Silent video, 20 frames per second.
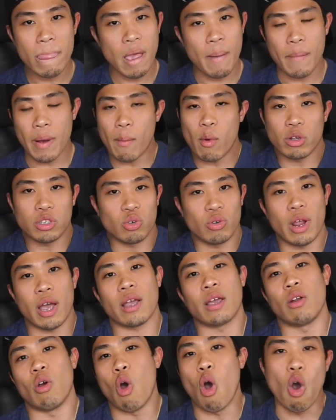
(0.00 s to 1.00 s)
but I'm also
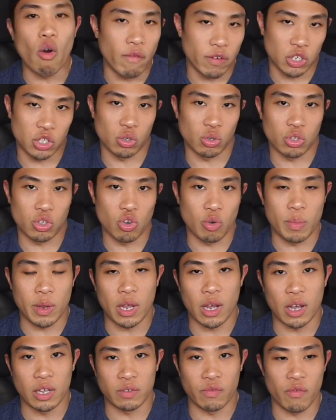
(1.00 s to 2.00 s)
not going to overshoot too,
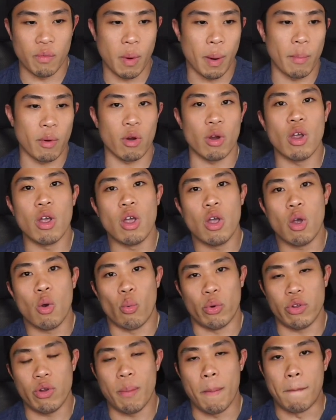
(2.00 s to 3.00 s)
because remember,
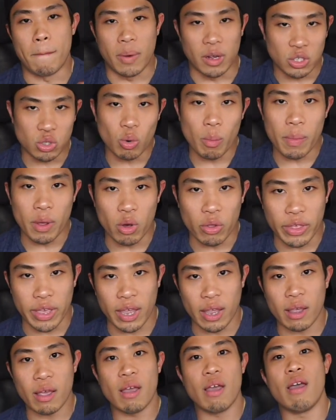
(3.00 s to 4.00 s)
when you're muscle
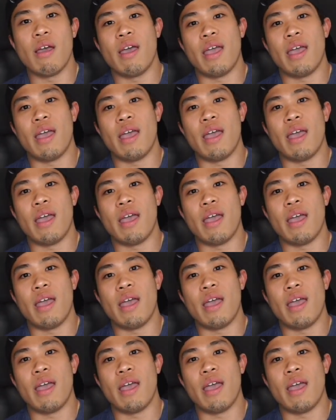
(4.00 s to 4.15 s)
building,